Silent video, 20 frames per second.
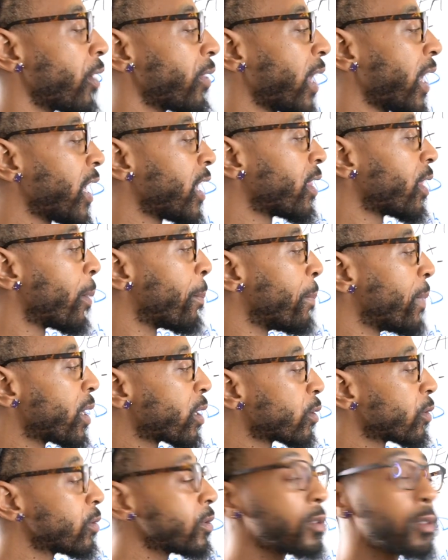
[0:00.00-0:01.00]
they in the
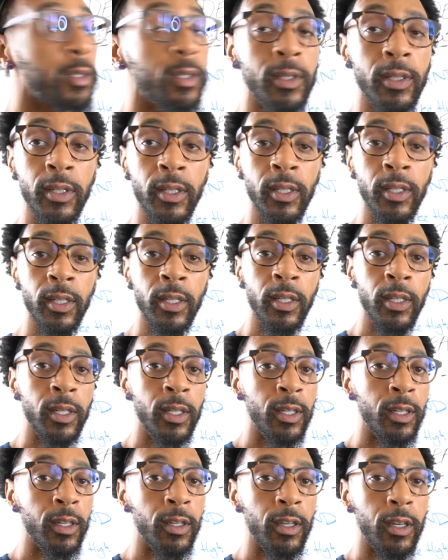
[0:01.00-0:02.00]
middle
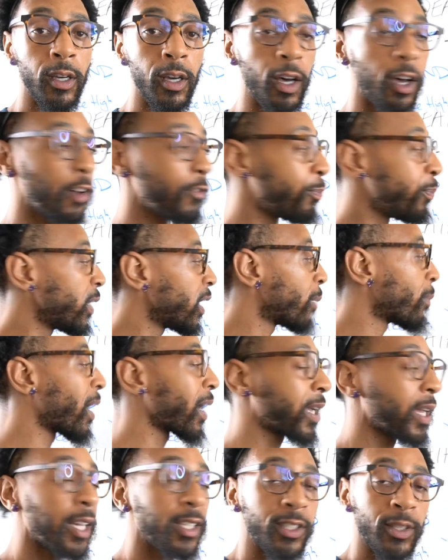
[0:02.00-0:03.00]
of me and my
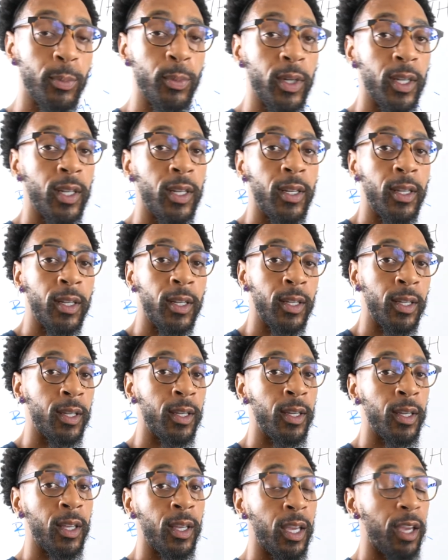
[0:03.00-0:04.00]
customer?
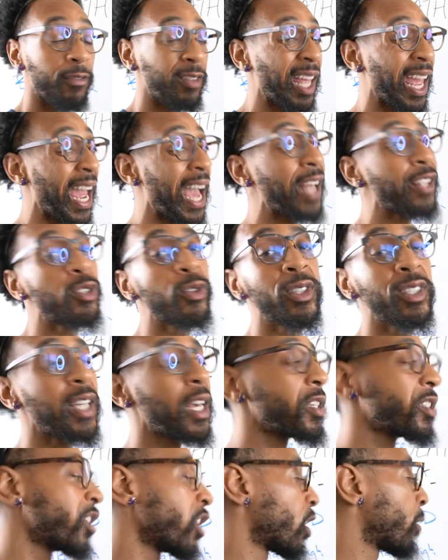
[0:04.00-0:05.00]
If the answer is
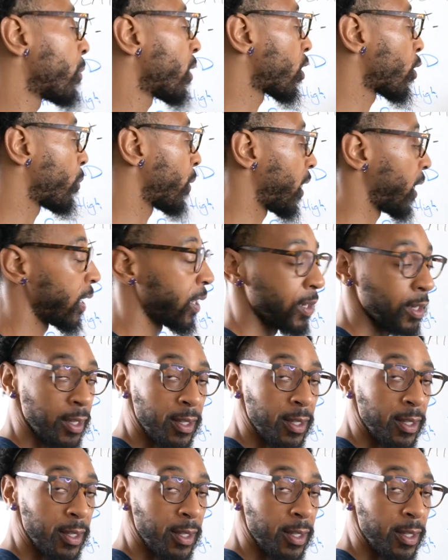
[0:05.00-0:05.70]
yes, they're a middleman.